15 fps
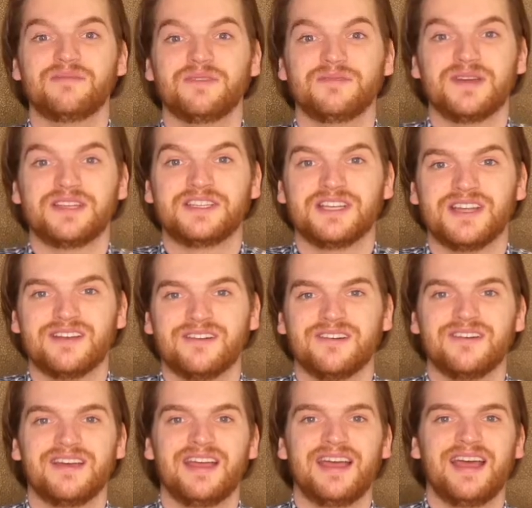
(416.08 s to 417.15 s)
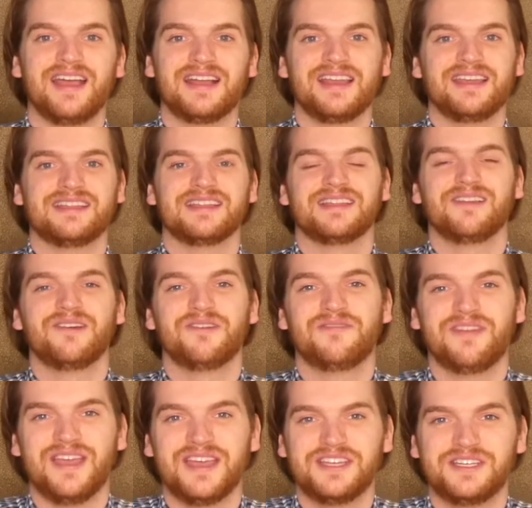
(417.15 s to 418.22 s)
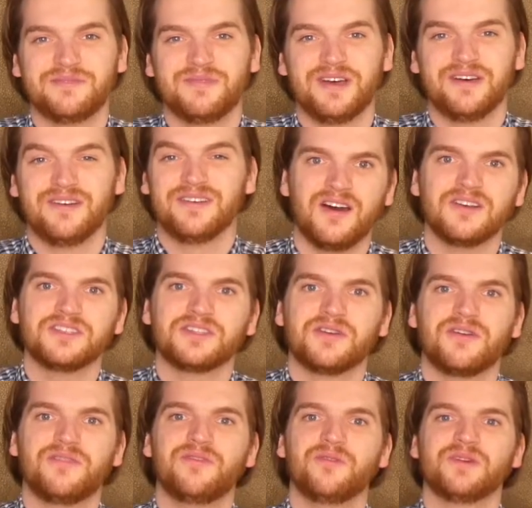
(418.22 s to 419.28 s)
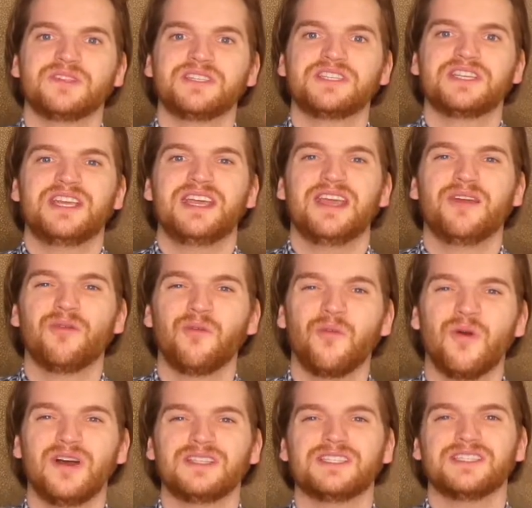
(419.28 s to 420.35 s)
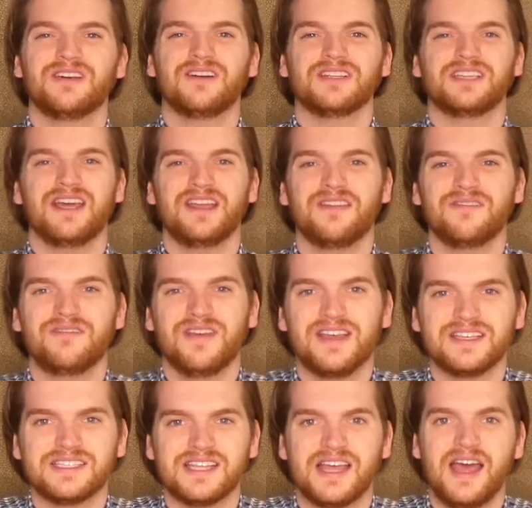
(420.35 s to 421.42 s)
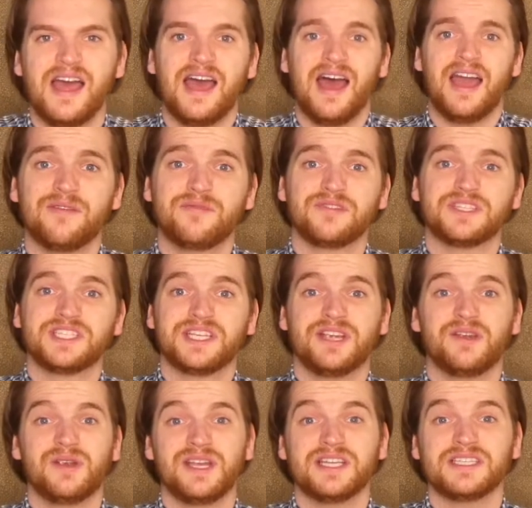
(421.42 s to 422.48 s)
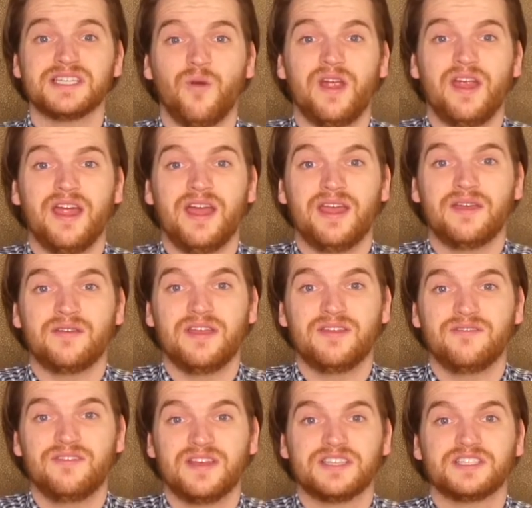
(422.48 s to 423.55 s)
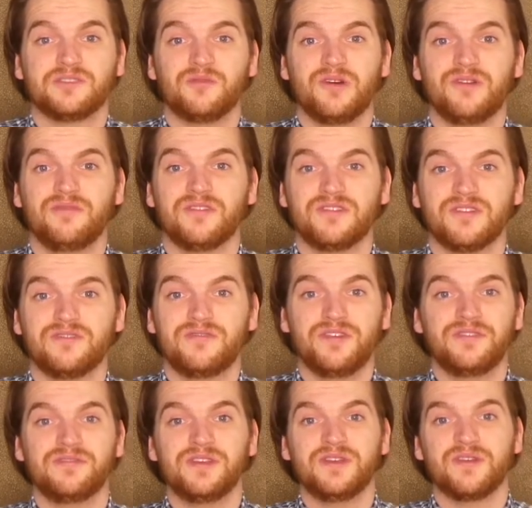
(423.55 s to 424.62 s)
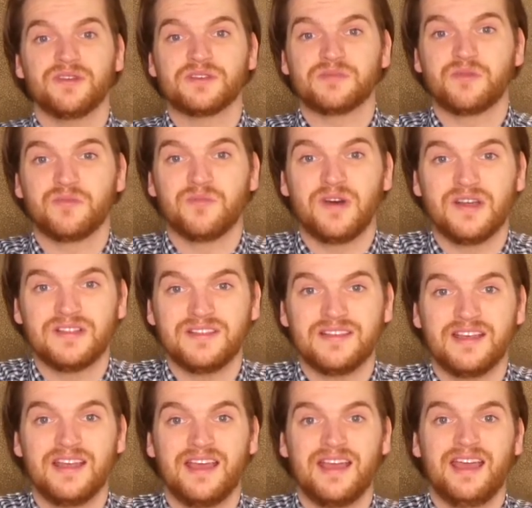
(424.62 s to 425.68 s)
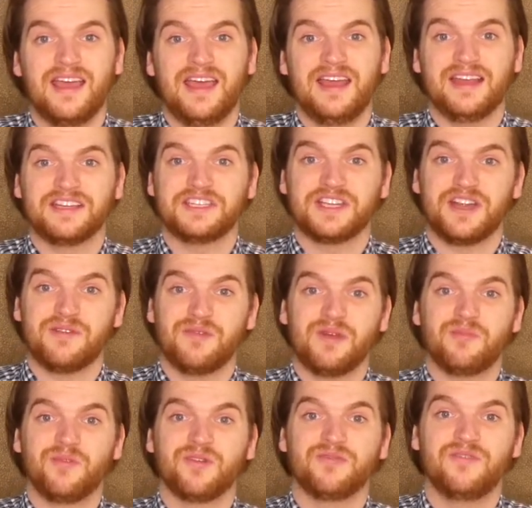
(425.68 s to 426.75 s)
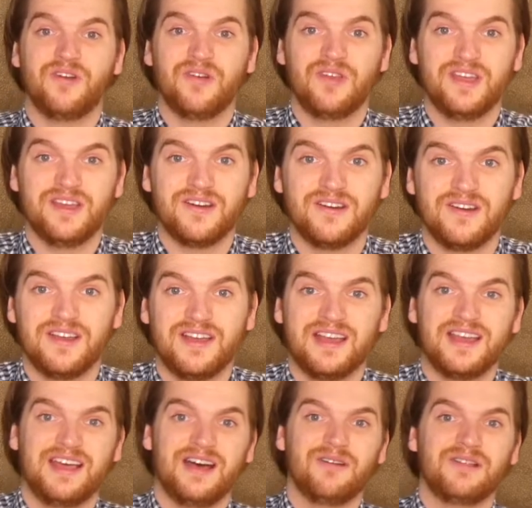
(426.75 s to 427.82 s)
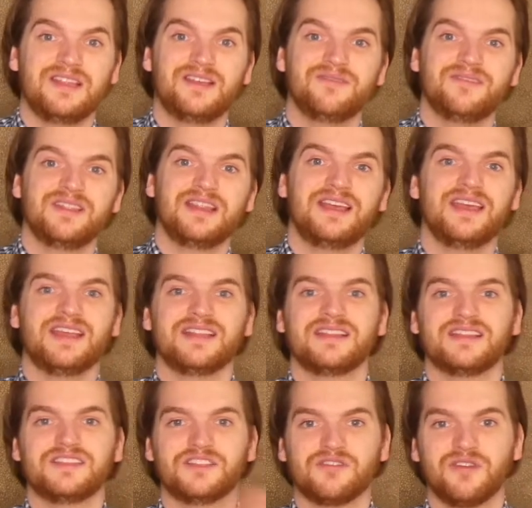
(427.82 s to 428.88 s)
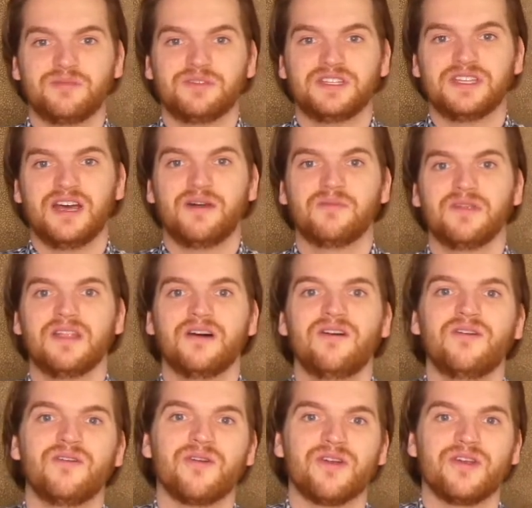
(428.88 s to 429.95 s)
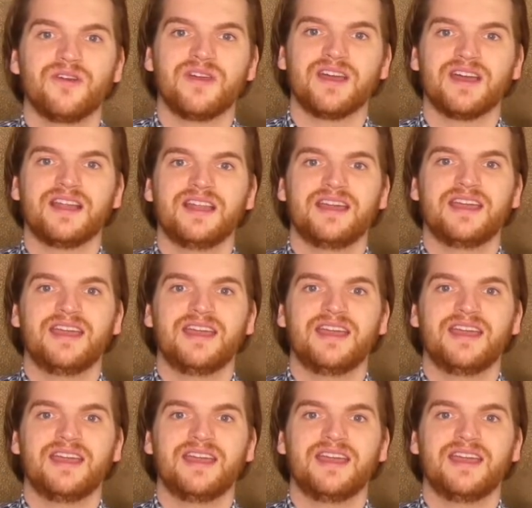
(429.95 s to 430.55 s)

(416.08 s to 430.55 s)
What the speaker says: to my channel and click that notification bell. Also, if you want to see in what stocks I invest, I a series where I invest 1,250 euros per month and I share my portfolio. I will leave a link in the description down below, or you can click